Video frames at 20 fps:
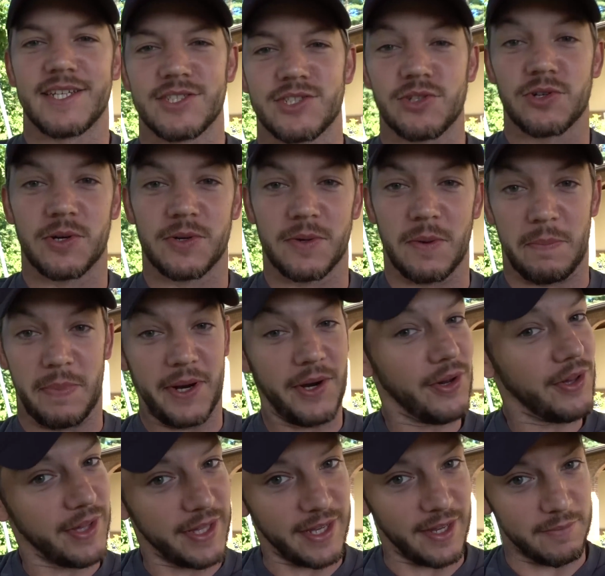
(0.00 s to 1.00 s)
so
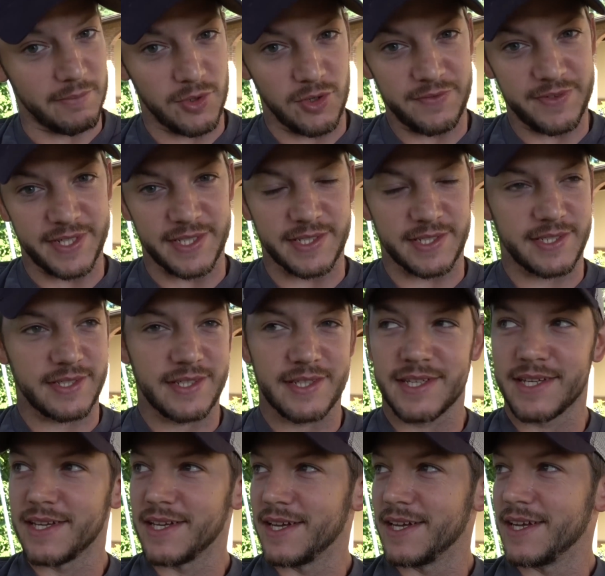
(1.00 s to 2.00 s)
apparently on movies,
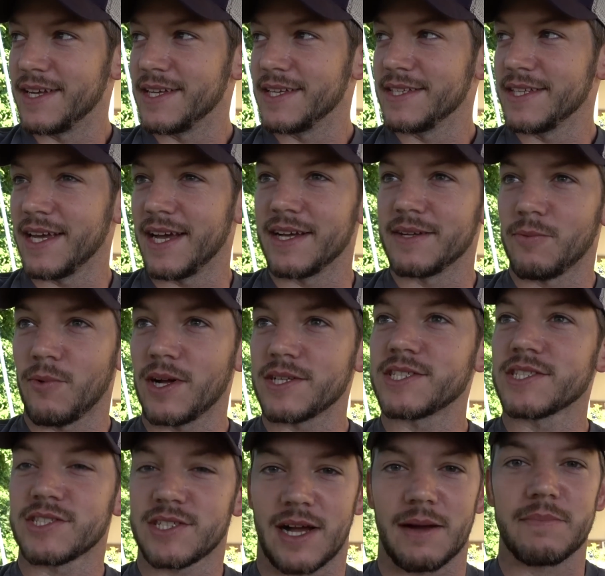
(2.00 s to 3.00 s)
yeah,
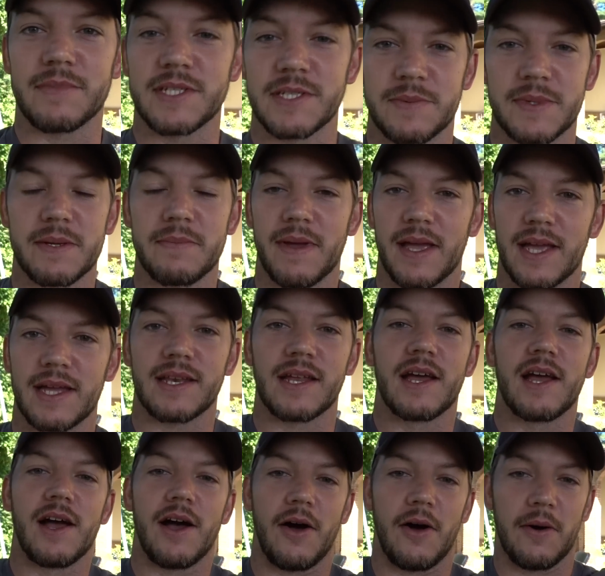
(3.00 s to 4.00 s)
watching zombies being made,
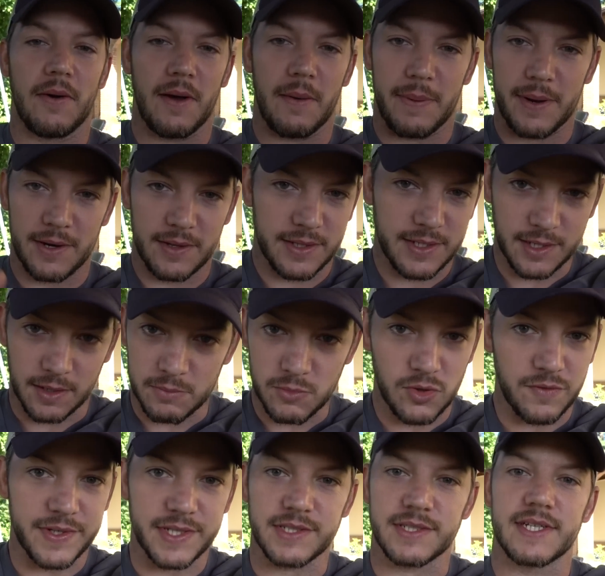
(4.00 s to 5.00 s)
apparently on
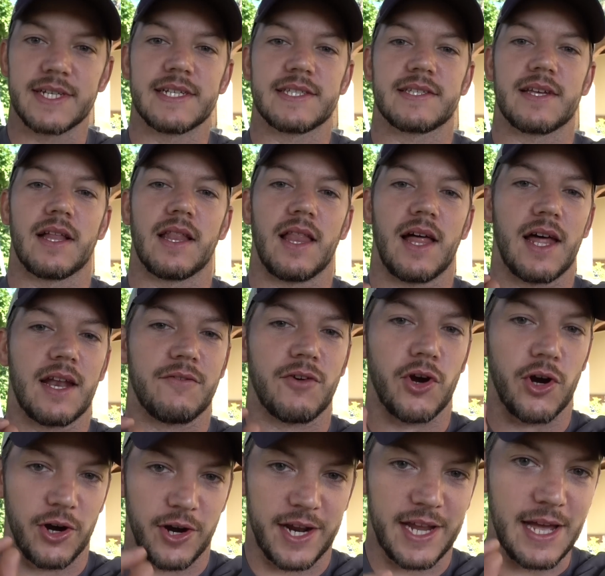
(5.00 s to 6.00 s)
movies it's a lot of
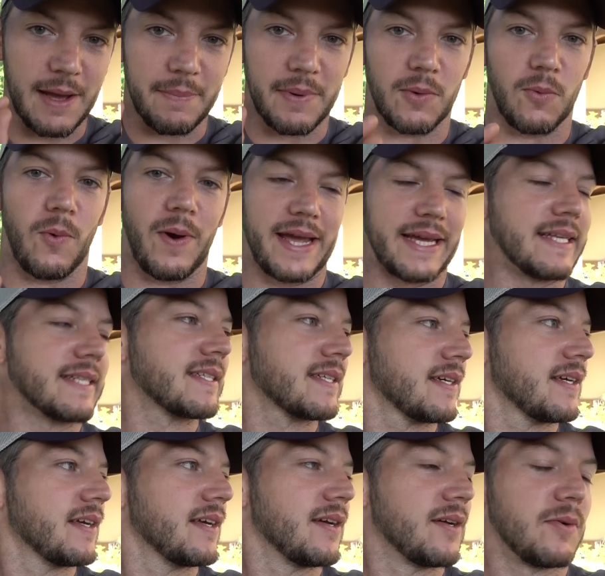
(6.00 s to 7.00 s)
hurry up and wait,
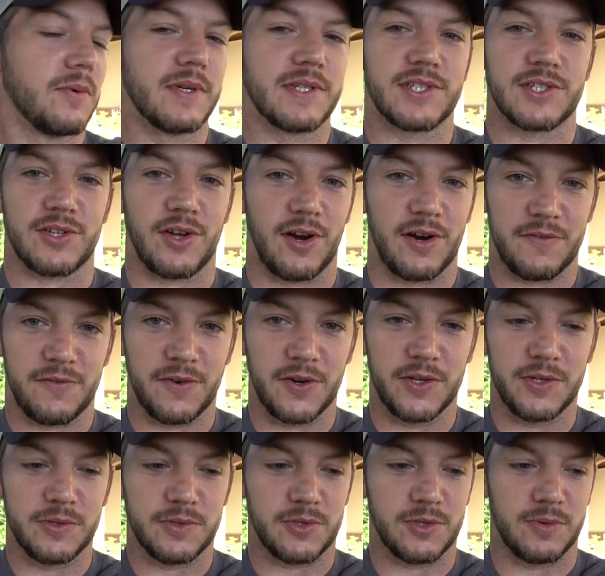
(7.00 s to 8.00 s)
which is hard for a
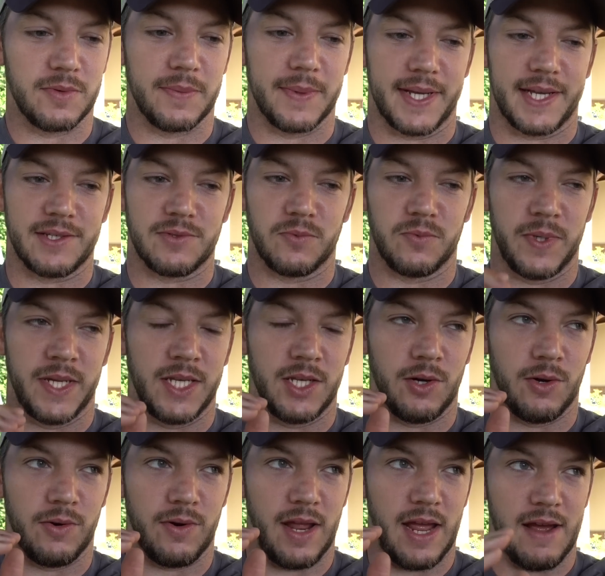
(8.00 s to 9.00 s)
YouTuber because we
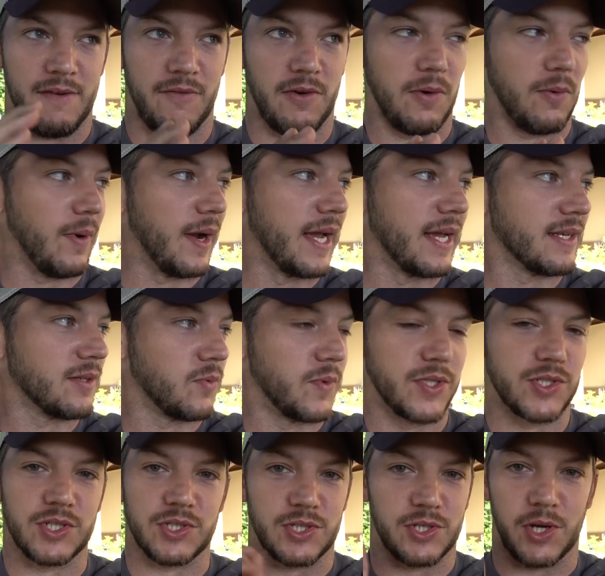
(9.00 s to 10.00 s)
don't ever wait, we
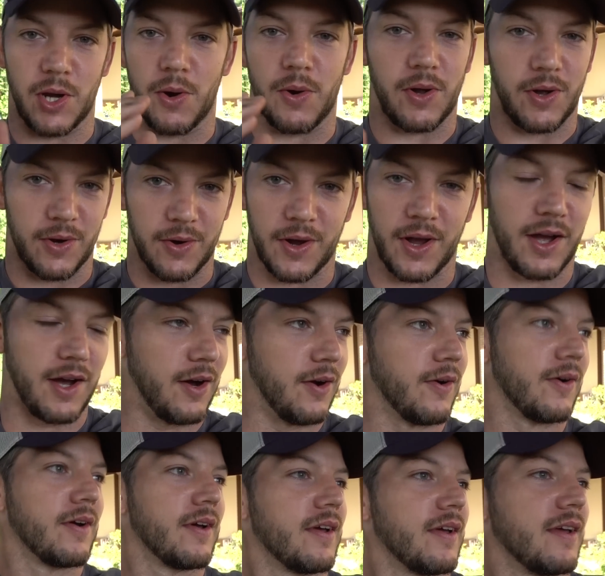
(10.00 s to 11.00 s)
just go, go,
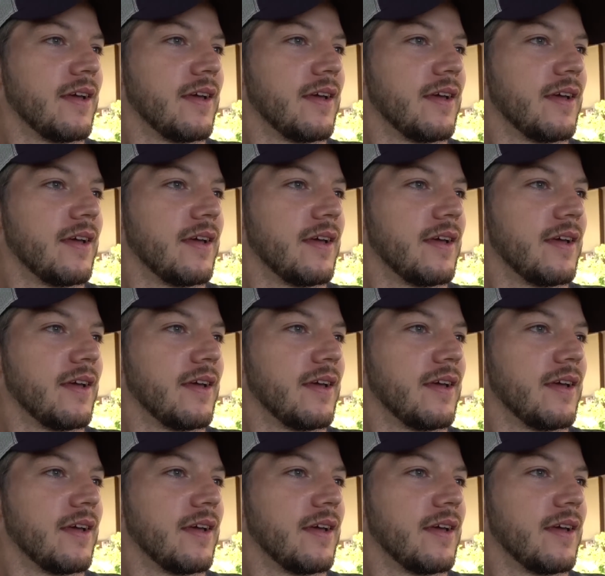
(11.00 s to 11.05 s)
go.